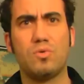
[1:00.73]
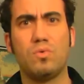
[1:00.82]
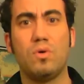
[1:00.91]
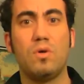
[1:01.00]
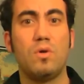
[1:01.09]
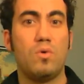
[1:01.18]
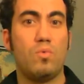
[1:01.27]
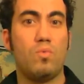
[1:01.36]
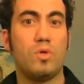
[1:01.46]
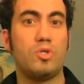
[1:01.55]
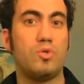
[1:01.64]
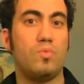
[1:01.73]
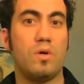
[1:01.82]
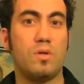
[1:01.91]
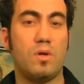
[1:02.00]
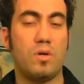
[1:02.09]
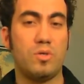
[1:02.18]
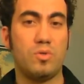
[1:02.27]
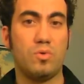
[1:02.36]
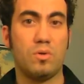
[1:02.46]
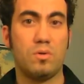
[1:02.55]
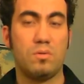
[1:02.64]
you what you want on
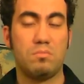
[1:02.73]
your